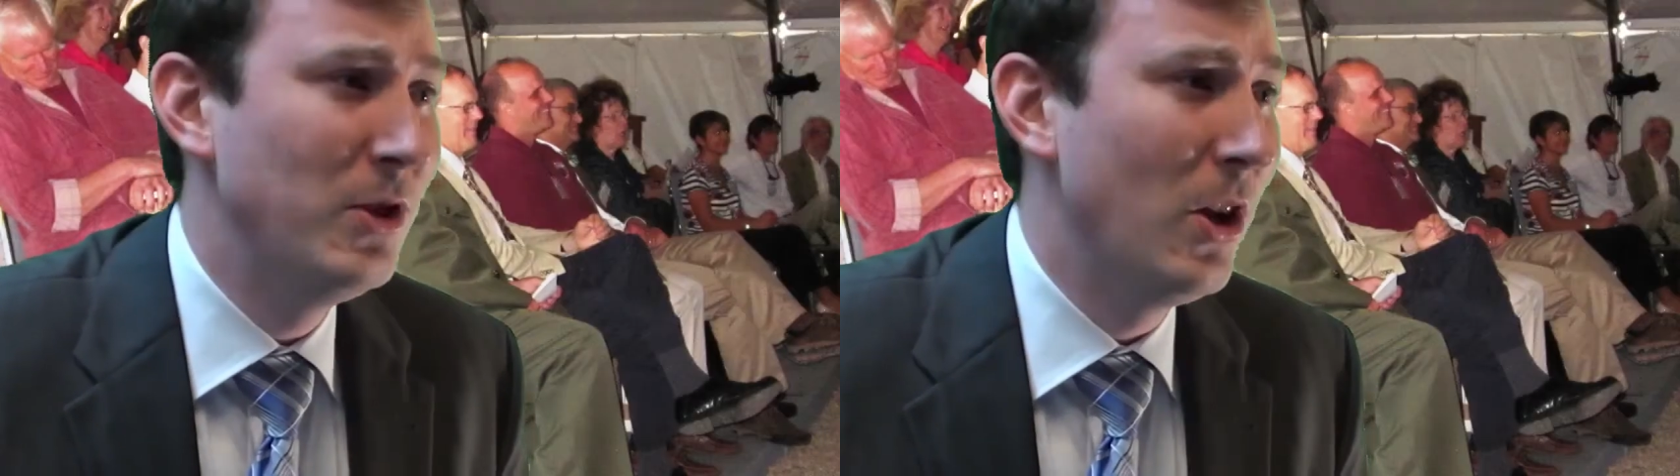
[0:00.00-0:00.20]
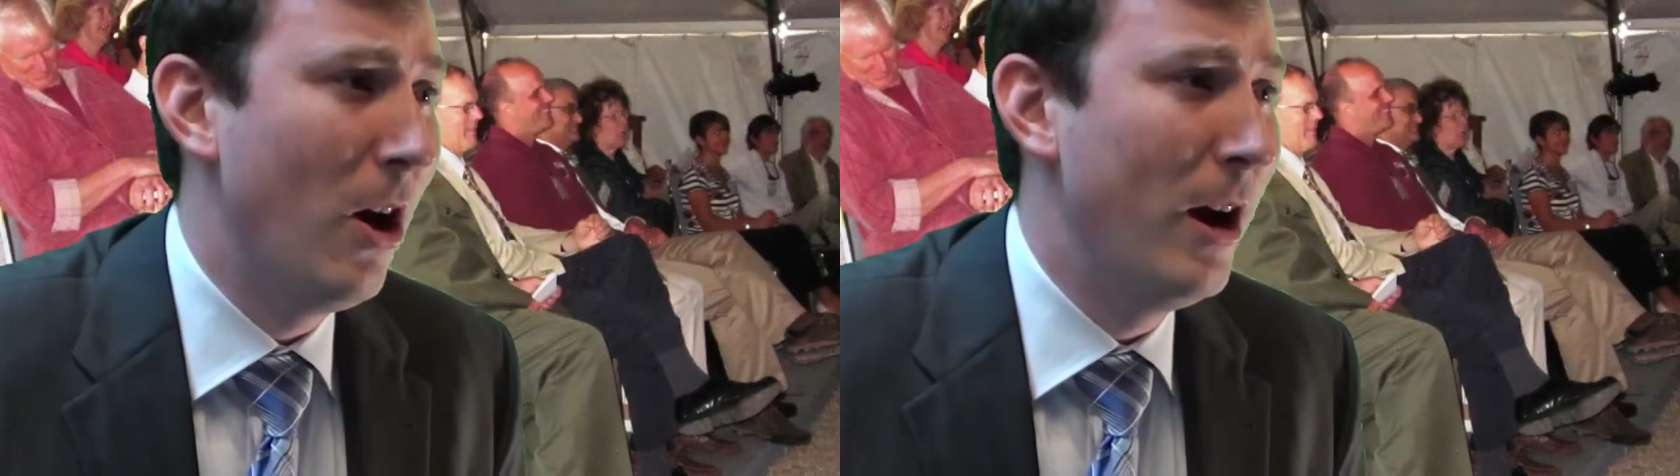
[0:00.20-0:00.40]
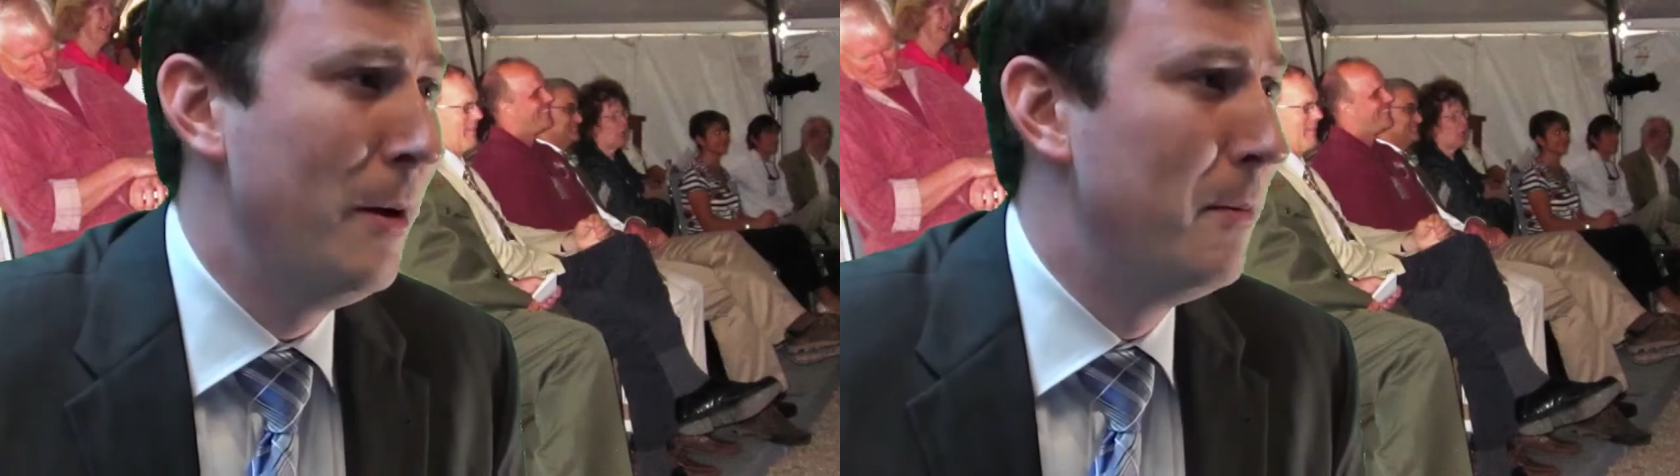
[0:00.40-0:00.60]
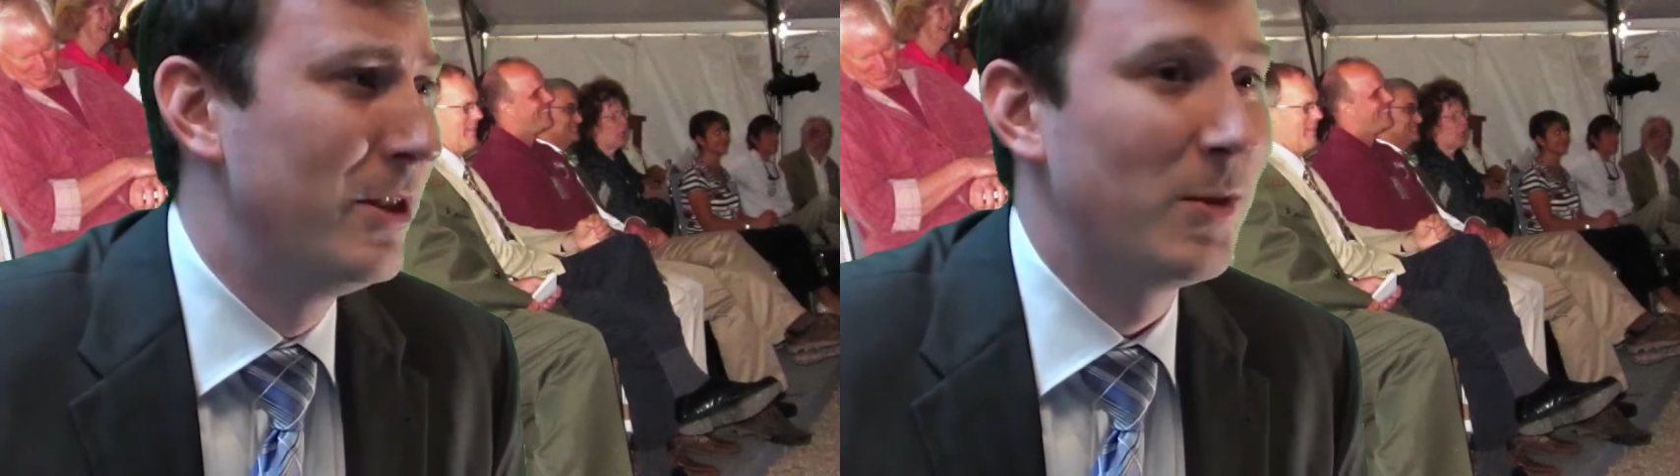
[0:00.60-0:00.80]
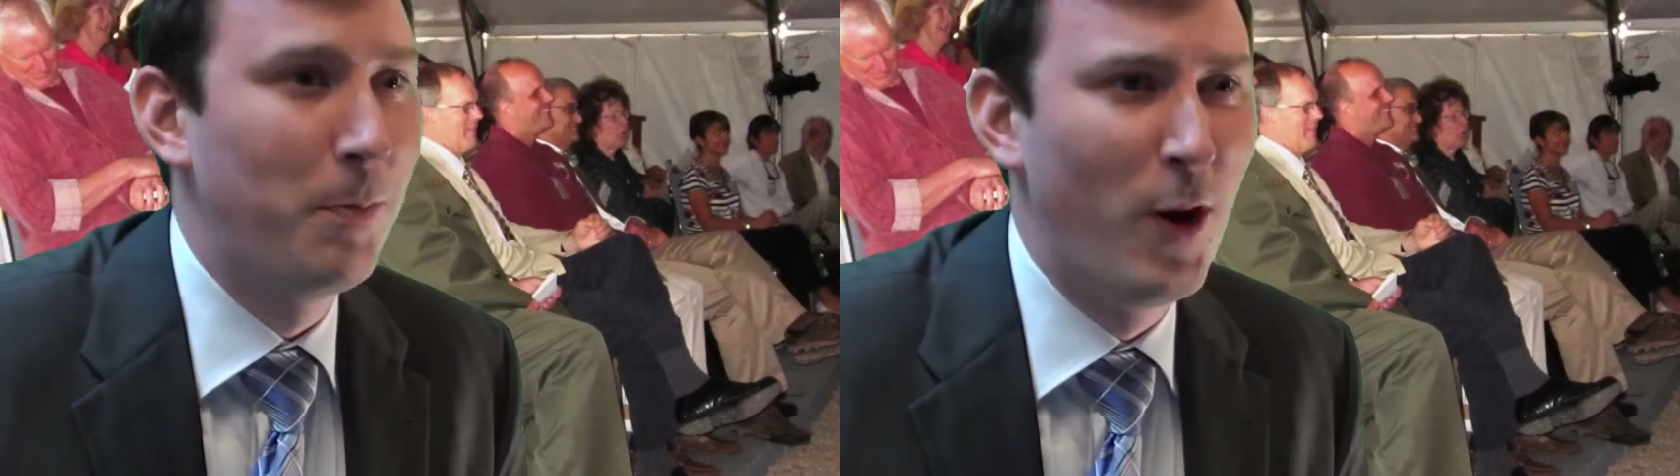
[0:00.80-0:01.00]
sorry,
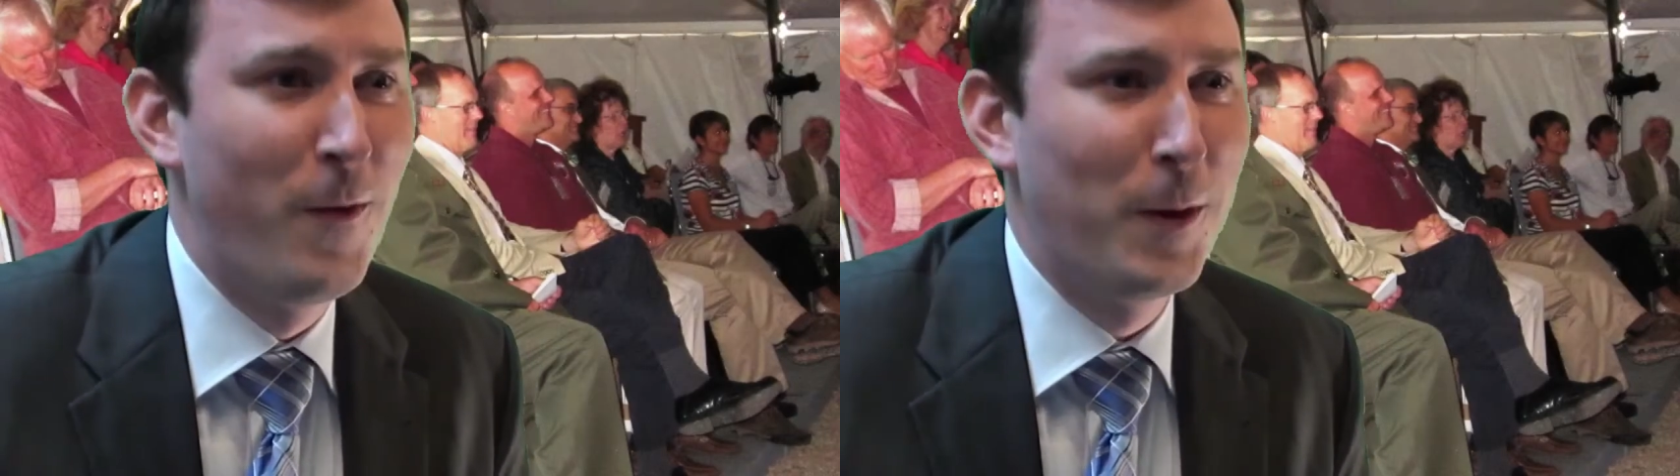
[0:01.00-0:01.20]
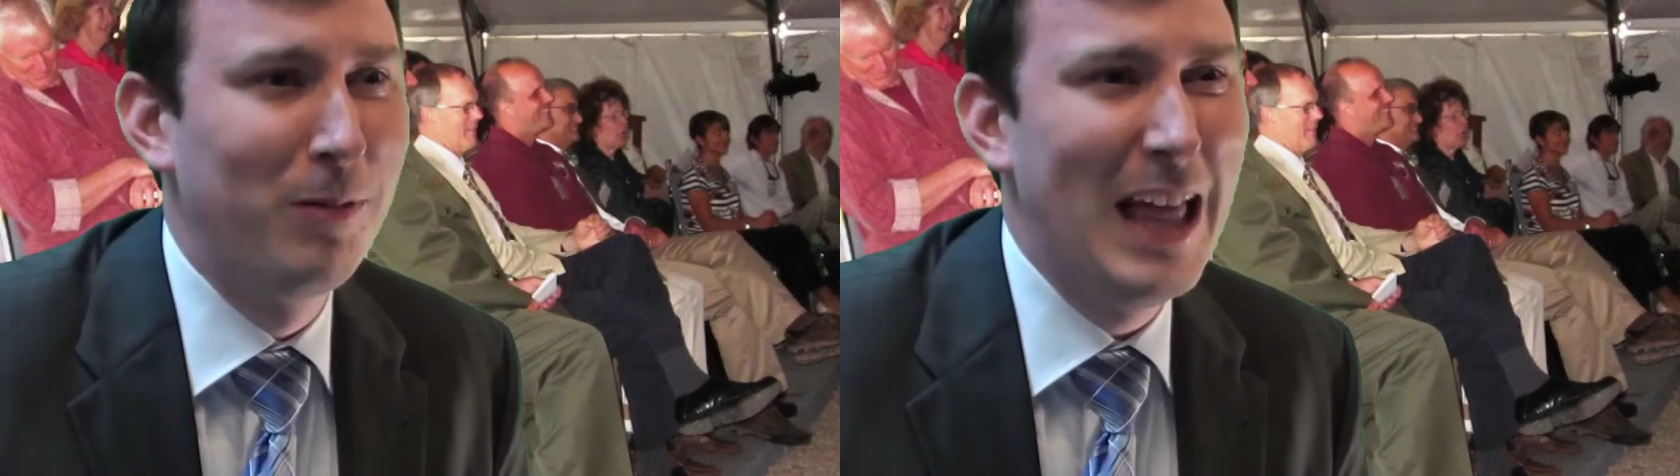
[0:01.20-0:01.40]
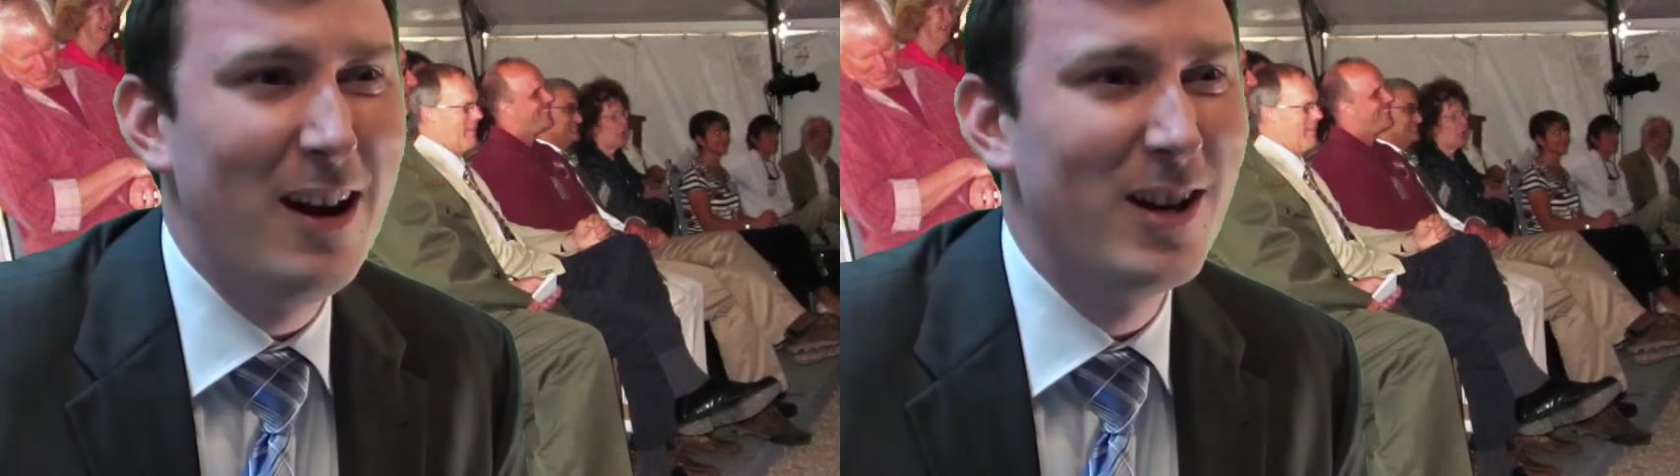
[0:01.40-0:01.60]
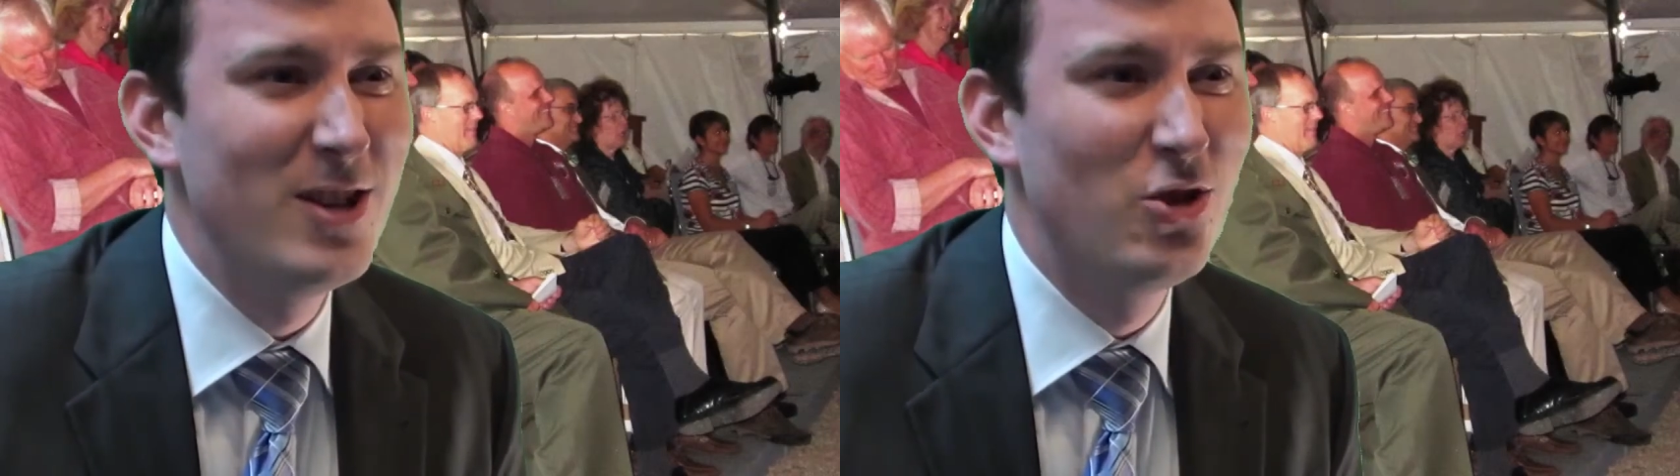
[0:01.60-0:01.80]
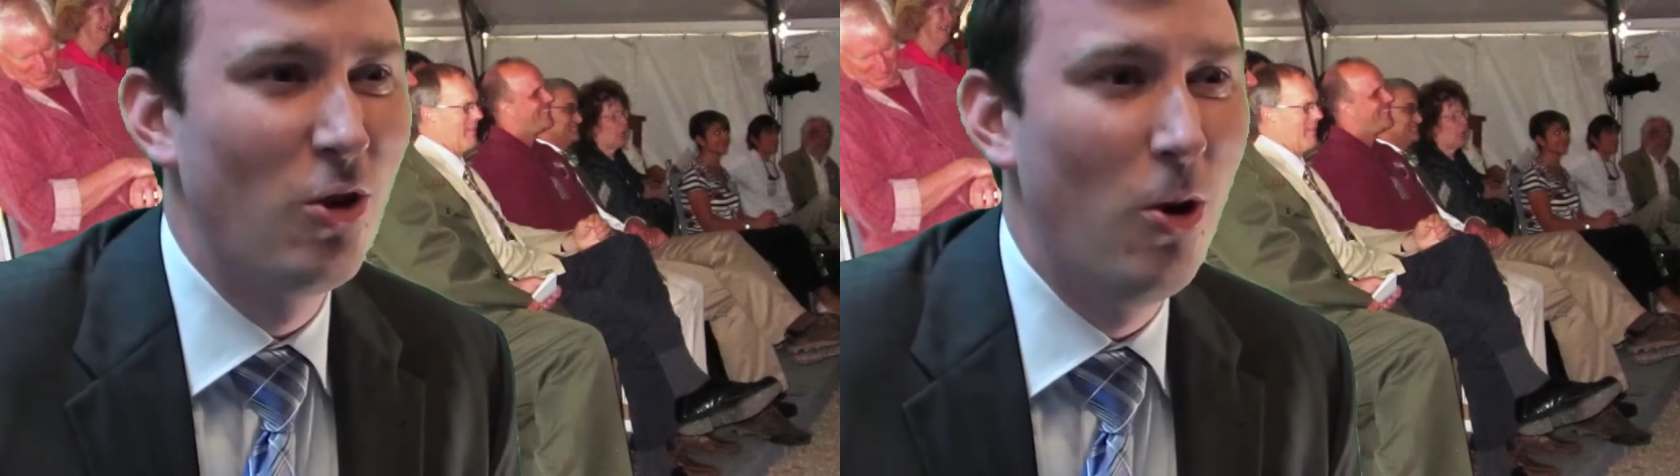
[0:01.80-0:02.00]
Mr. Perfect Bladder
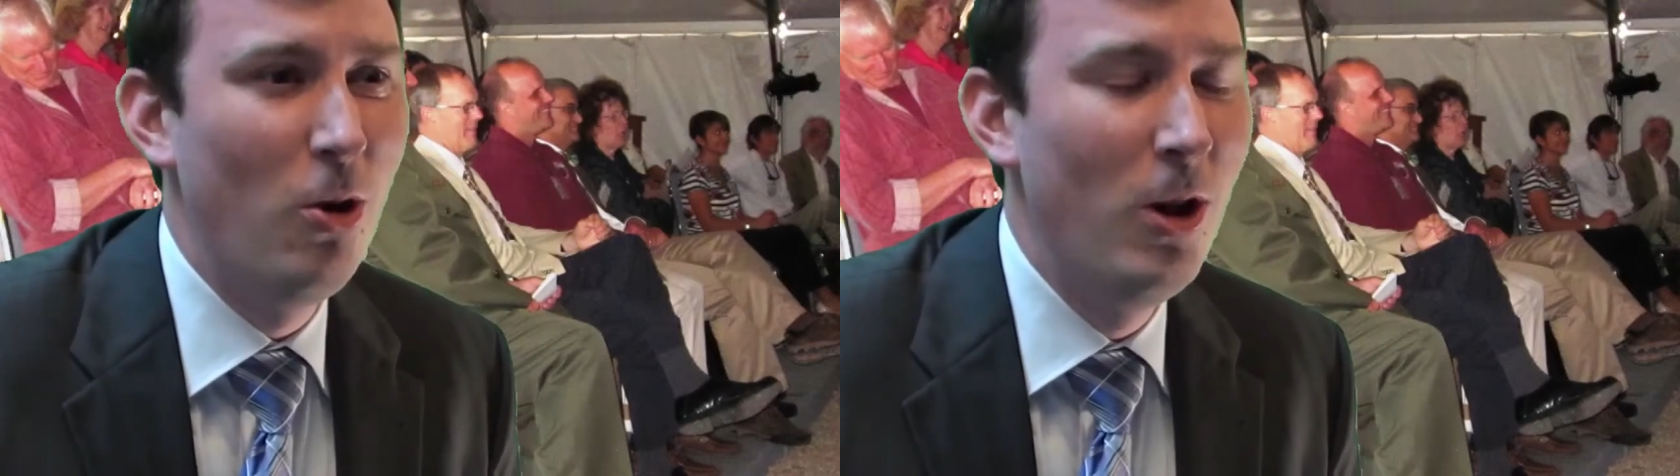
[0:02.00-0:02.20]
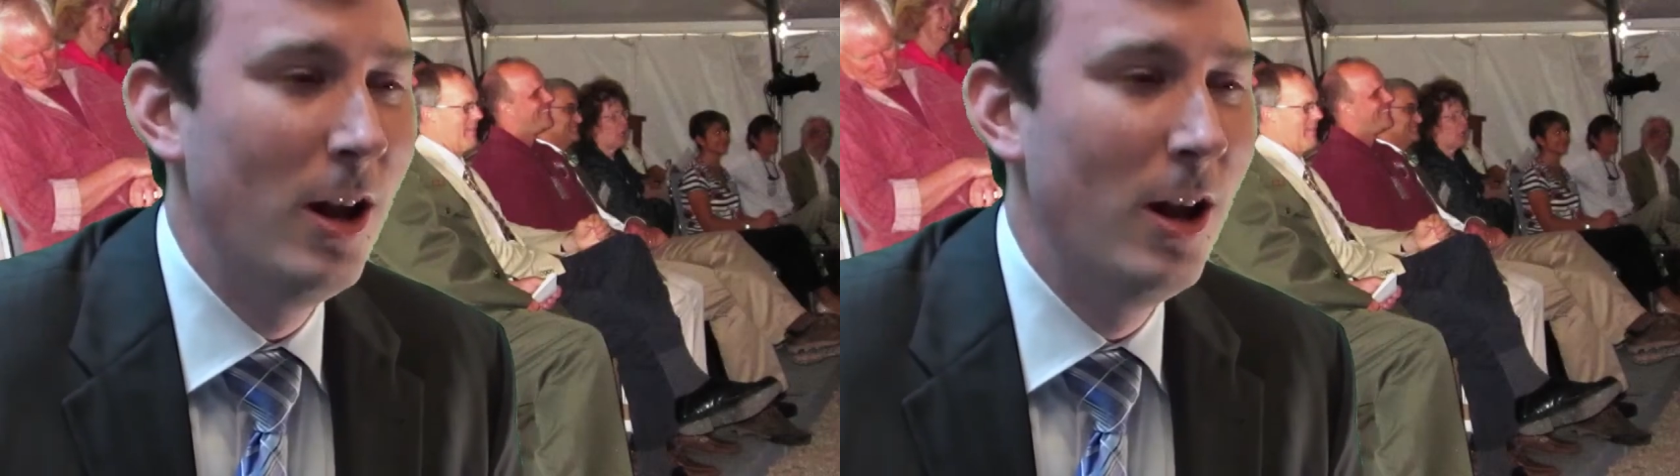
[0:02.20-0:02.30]
Control.